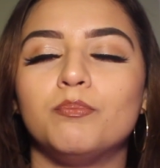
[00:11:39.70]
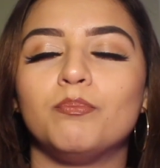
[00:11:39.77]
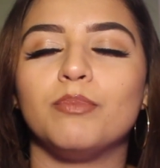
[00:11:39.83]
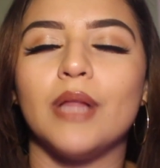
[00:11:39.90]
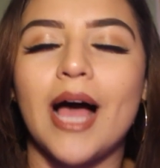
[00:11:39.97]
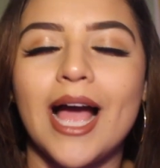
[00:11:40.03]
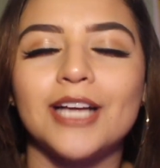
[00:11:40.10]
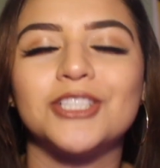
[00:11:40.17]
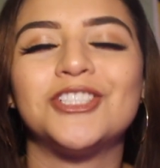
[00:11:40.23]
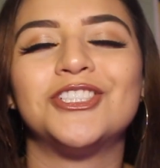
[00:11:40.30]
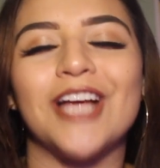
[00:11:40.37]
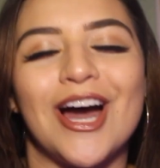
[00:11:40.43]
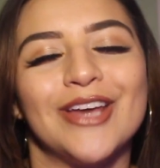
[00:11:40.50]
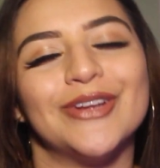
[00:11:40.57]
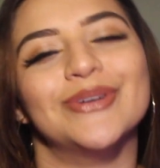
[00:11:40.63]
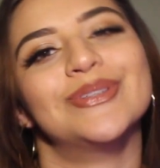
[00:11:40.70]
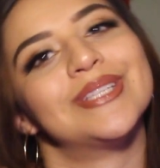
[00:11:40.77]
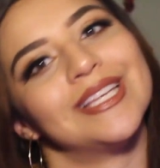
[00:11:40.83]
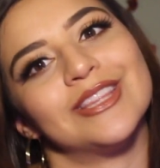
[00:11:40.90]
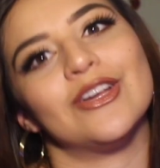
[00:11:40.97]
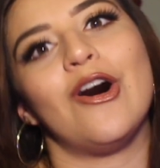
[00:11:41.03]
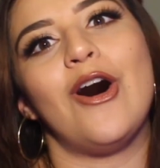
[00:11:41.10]
black shadows
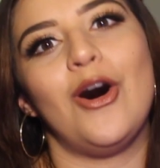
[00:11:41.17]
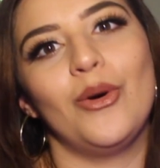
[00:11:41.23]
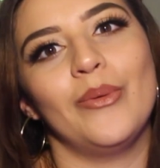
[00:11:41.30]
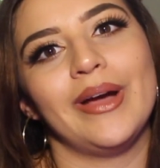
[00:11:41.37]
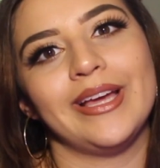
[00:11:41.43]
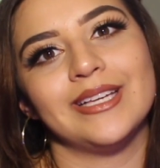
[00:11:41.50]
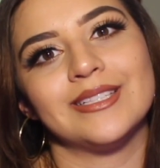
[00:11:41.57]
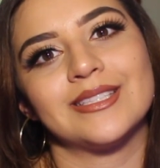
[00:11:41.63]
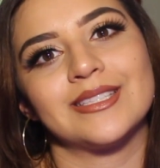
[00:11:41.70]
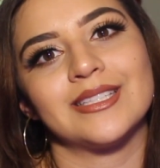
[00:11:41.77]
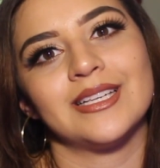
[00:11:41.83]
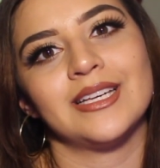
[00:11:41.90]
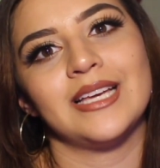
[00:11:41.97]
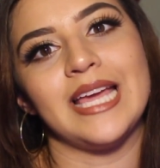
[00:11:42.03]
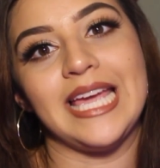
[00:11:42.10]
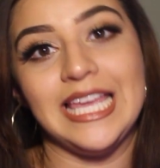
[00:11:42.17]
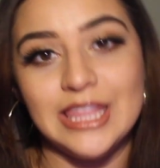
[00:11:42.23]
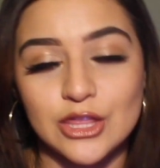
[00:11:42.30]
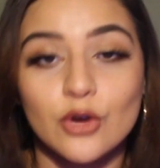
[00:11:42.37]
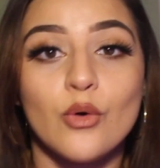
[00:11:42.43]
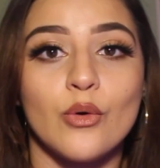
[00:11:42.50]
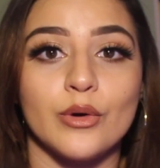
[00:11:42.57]
in the hallways,
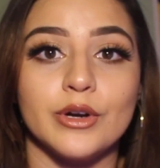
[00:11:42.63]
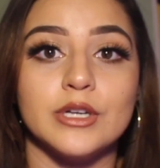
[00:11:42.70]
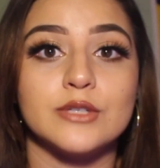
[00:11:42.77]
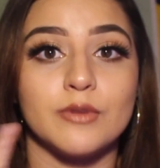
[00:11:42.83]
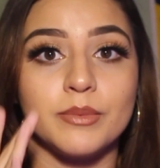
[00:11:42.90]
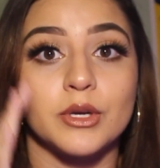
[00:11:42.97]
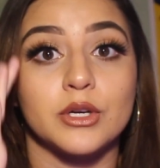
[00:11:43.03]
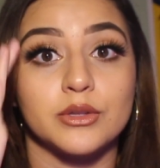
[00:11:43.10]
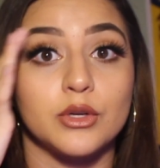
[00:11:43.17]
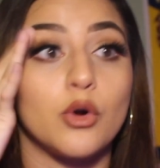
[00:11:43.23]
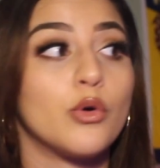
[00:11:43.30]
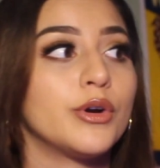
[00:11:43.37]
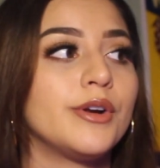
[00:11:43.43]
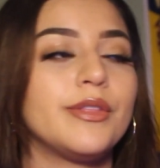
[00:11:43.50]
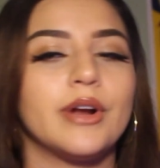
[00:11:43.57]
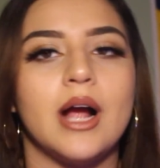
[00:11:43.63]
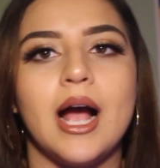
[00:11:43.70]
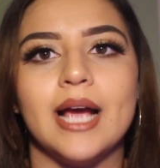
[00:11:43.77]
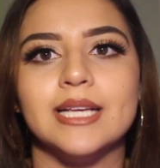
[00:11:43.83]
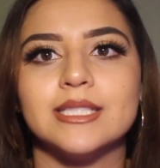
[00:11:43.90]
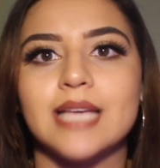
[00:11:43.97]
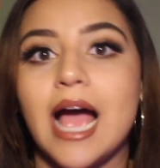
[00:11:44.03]
in the corners, from the corner of their
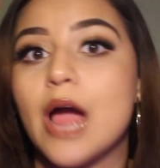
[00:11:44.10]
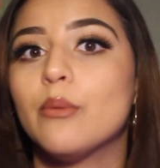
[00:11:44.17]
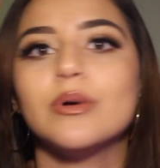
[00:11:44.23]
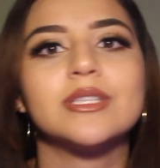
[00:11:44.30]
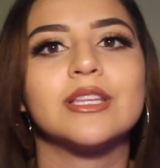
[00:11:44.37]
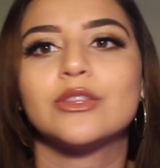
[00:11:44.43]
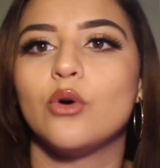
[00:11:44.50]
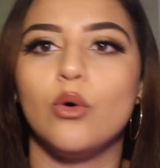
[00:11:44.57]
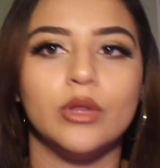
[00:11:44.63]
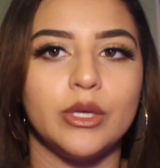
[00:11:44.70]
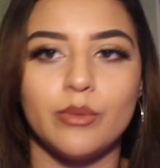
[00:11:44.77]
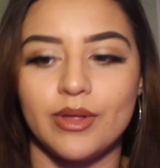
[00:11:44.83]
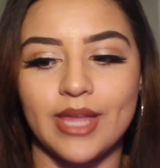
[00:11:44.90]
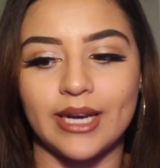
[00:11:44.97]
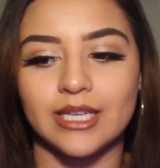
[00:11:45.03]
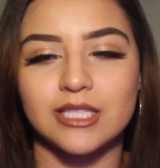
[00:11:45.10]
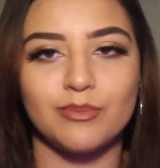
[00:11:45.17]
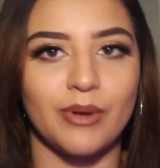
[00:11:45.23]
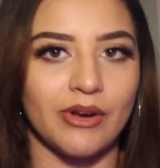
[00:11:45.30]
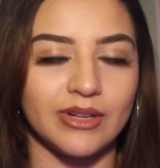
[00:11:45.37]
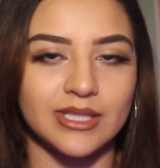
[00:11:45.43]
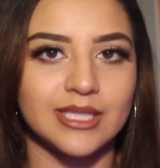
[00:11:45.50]
eyes. I wasn't the only one that
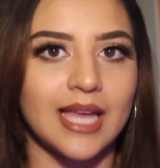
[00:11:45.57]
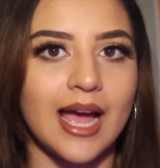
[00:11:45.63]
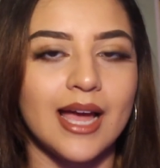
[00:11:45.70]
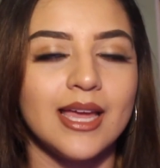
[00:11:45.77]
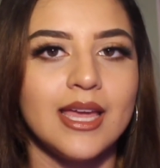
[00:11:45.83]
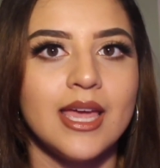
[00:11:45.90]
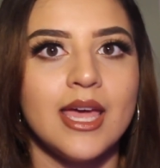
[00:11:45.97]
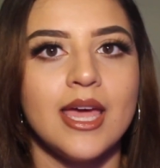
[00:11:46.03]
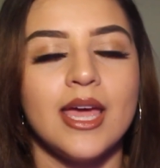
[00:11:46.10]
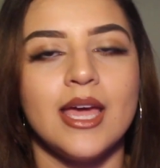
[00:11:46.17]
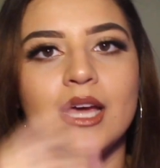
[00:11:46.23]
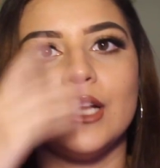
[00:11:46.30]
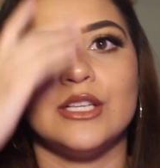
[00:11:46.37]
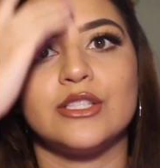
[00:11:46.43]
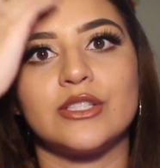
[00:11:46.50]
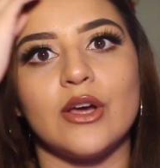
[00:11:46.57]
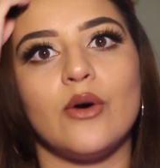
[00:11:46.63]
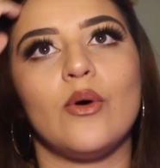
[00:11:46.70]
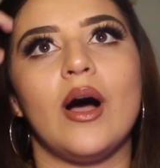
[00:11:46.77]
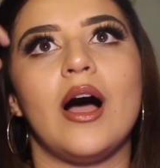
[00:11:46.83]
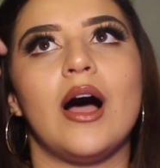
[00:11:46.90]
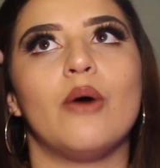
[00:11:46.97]
experienced that.
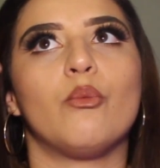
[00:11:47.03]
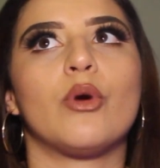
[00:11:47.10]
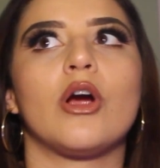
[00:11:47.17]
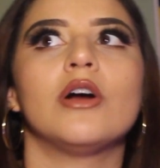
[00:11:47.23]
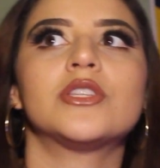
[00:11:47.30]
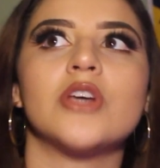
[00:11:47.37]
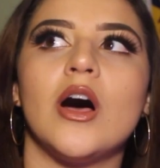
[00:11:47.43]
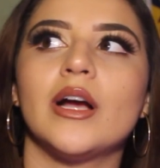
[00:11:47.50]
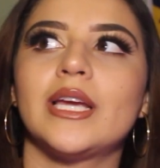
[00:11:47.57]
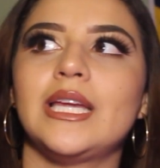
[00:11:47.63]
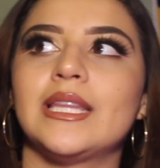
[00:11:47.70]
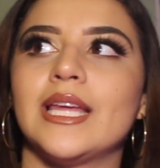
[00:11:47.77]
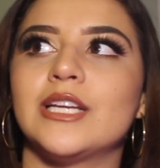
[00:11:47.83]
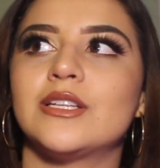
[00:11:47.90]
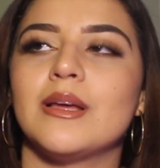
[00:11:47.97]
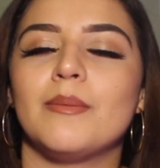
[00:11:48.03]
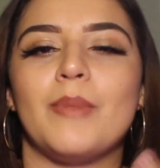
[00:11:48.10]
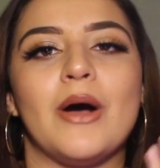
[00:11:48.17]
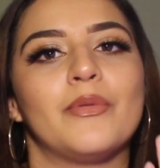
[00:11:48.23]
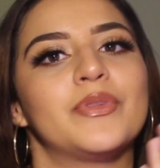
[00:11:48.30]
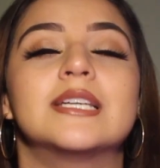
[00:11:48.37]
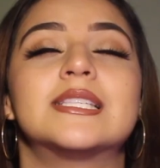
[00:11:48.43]
So we're all talking like
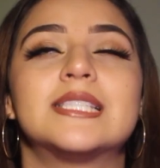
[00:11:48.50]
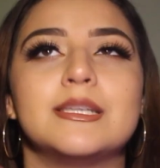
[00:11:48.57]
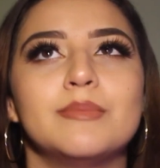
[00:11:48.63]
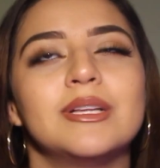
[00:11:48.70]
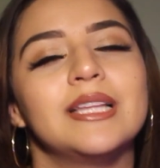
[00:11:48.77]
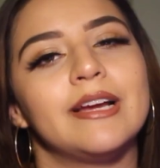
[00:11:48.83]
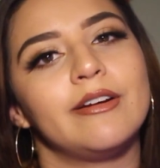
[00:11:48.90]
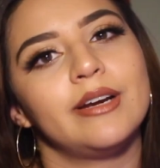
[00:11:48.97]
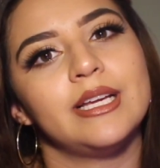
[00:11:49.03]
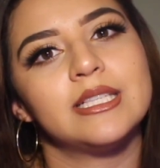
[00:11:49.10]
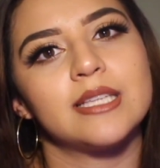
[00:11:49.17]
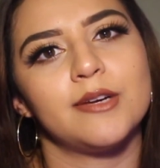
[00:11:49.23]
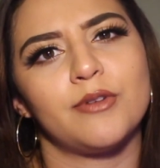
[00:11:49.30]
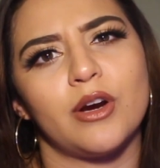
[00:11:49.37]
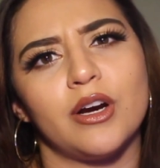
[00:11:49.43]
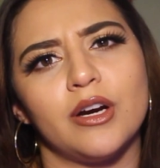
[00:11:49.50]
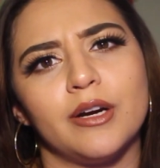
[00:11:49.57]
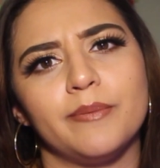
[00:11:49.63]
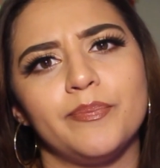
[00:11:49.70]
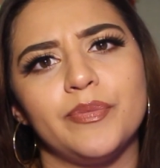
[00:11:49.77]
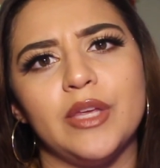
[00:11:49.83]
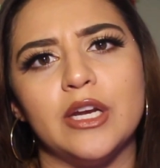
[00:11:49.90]
about the similarities of
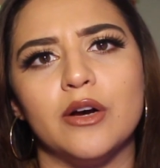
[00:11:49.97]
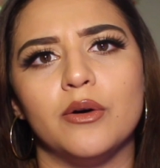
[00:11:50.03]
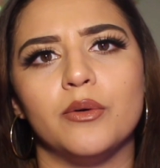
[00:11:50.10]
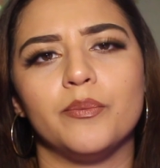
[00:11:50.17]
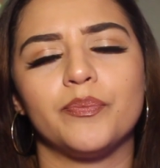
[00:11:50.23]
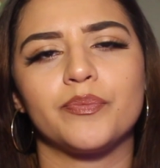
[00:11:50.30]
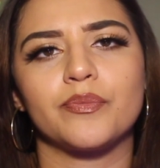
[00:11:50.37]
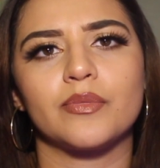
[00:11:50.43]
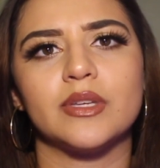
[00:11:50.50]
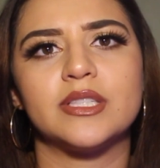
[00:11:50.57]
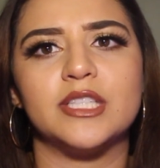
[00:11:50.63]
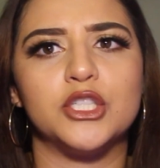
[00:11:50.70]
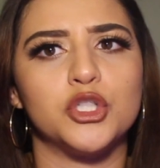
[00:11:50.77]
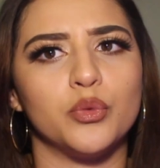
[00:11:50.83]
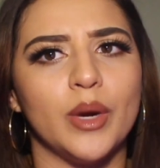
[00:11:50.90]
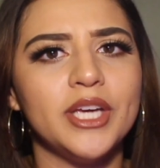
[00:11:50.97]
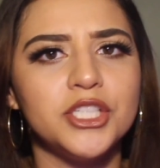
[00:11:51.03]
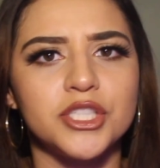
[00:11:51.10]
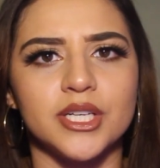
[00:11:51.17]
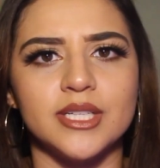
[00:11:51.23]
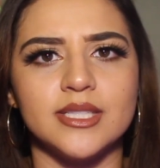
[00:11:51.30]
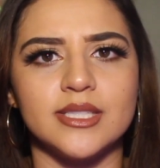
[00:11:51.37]
our, you know,
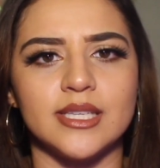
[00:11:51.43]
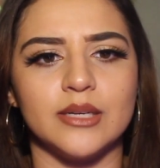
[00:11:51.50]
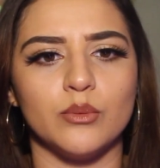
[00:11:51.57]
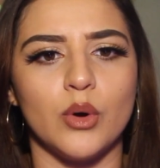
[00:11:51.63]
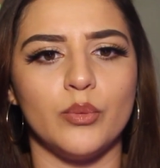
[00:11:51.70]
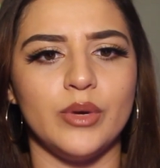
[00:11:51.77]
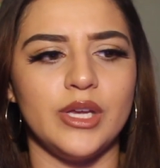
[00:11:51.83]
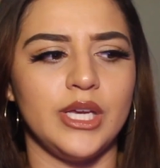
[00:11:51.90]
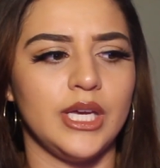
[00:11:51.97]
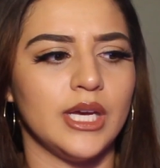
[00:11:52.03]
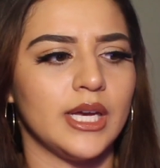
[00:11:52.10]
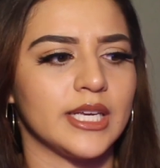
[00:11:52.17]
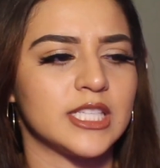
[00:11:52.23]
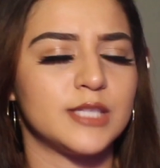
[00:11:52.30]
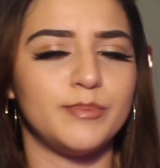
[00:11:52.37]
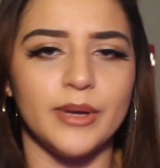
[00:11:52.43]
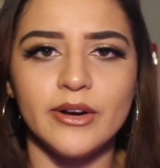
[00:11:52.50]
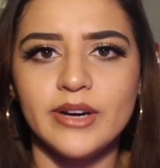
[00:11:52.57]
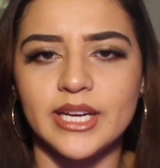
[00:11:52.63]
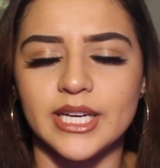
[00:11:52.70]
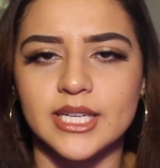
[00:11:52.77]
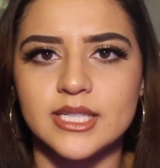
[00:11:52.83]
situations and what we
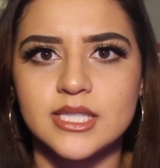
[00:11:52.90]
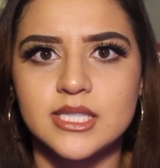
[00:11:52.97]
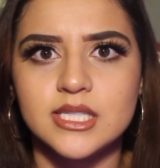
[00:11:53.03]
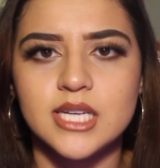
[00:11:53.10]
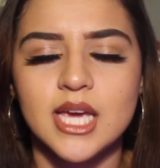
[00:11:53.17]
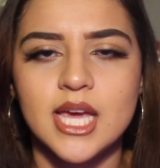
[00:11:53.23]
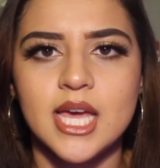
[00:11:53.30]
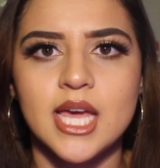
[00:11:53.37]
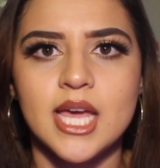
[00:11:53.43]
experienced.